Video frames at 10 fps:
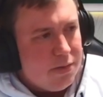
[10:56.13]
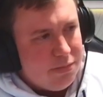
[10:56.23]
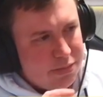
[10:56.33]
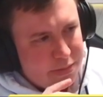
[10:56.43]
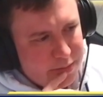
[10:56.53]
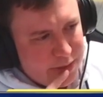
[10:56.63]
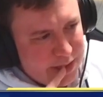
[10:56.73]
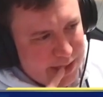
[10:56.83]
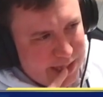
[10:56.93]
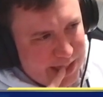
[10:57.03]

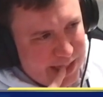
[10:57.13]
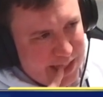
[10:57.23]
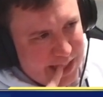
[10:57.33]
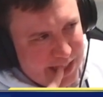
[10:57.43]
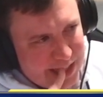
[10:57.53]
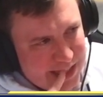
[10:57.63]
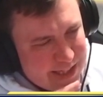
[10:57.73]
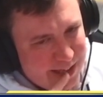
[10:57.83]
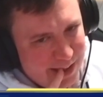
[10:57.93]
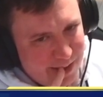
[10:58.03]
It's
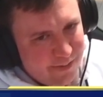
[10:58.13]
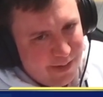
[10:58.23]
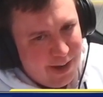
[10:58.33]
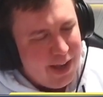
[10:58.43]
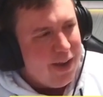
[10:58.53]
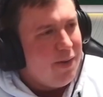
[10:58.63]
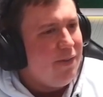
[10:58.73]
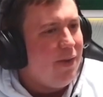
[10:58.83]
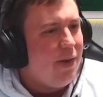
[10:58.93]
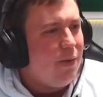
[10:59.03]
going to get very hairy
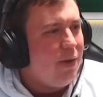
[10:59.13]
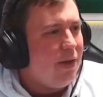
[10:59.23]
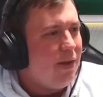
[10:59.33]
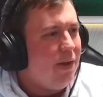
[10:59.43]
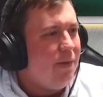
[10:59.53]
very quickly.